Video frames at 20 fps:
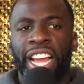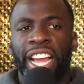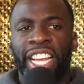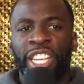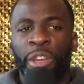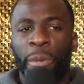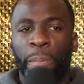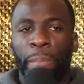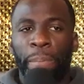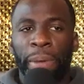
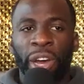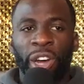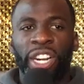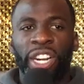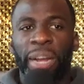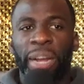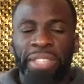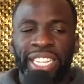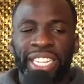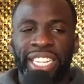You build
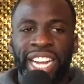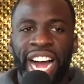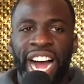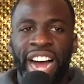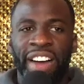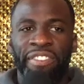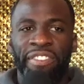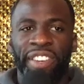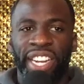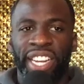up the
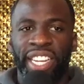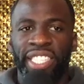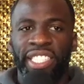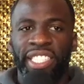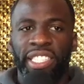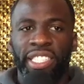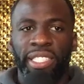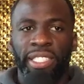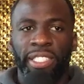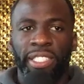
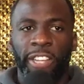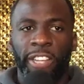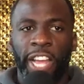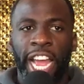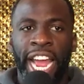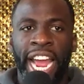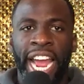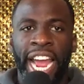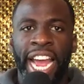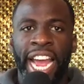confidence,
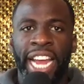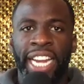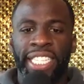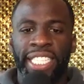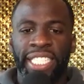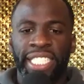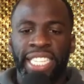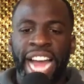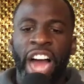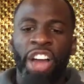and
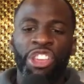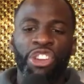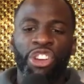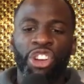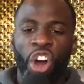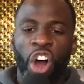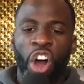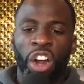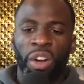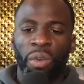now you
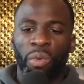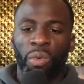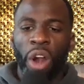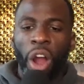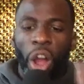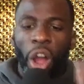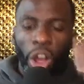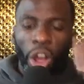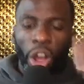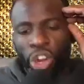go on a
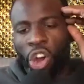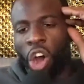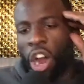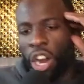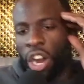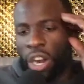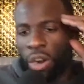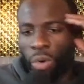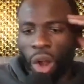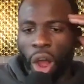roll. You go on a
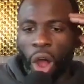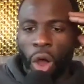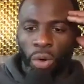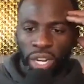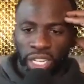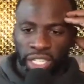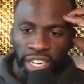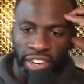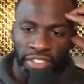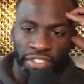roll with a
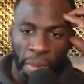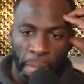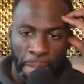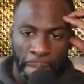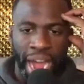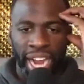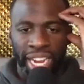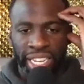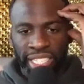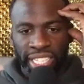different
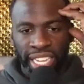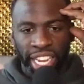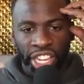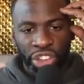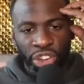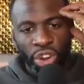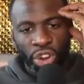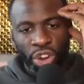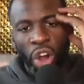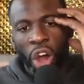mindset. You
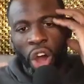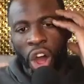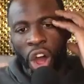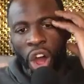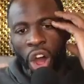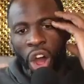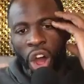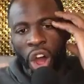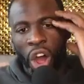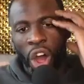go on a
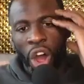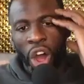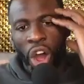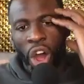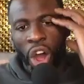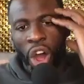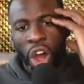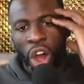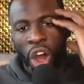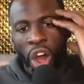roll with the
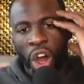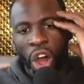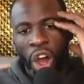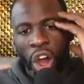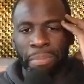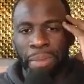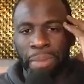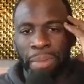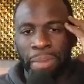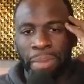mindset
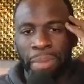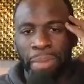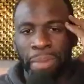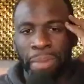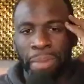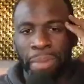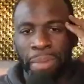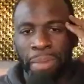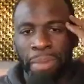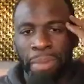that you need to
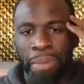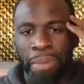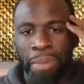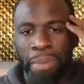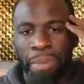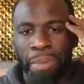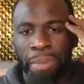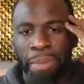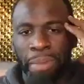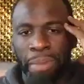win road
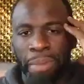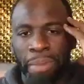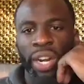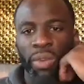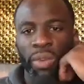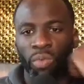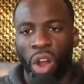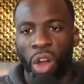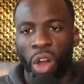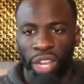games.
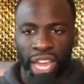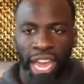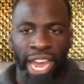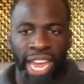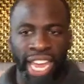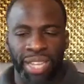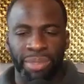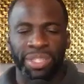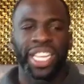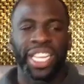
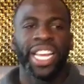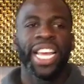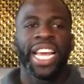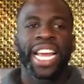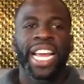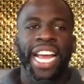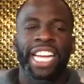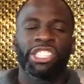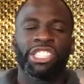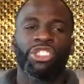And so I
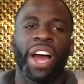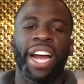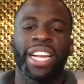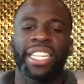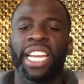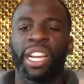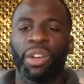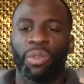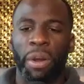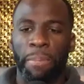think we're
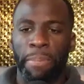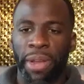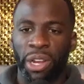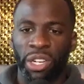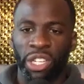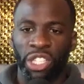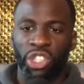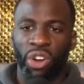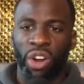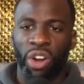building towards
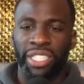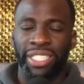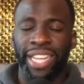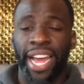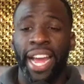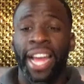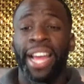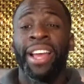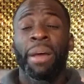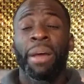that.
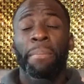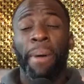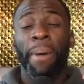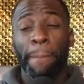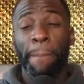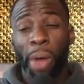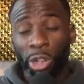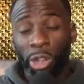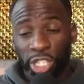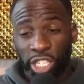But most
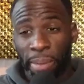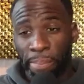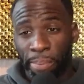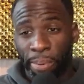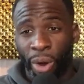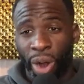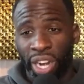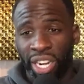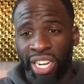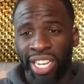
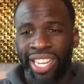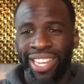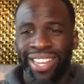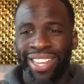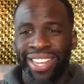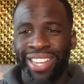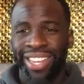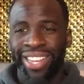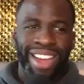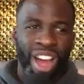importantly,
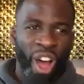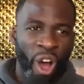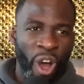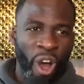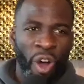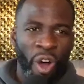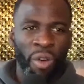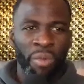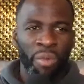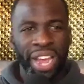home
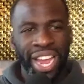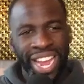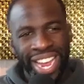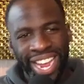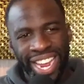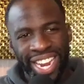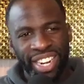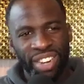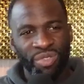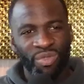and
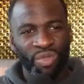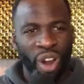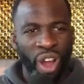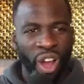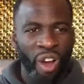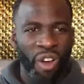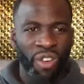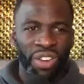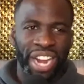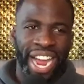road,
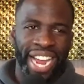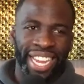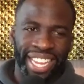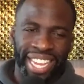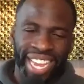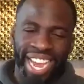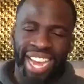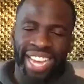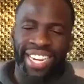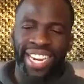like,
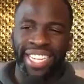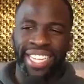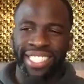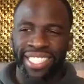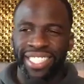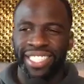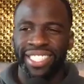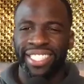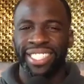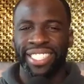yeah, that's
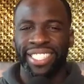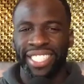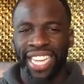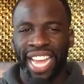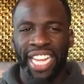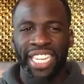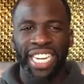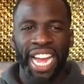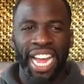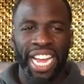that.
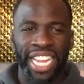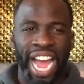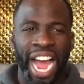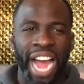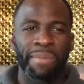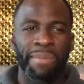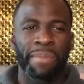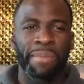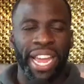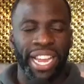I
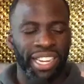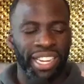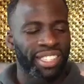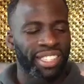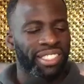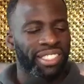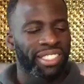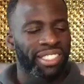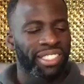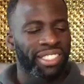make,
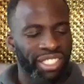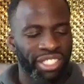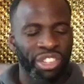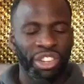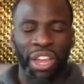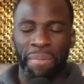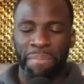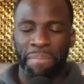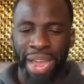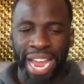you
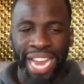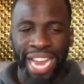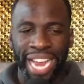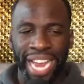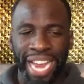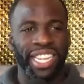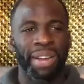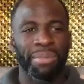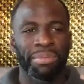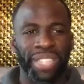can make
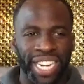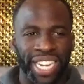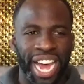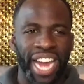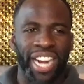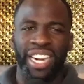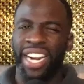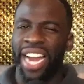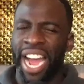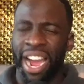something out
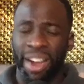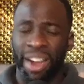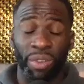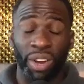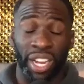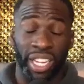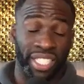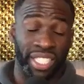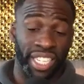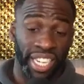of that
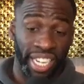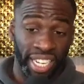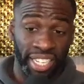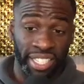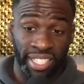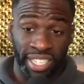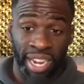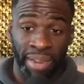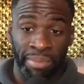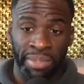because it is
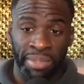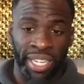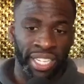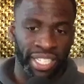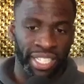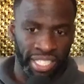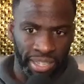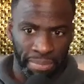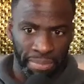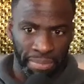something.
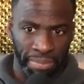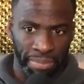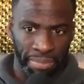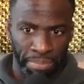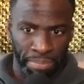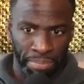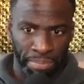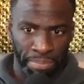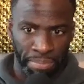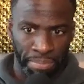It's a big
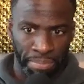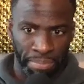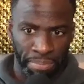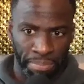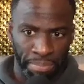deal.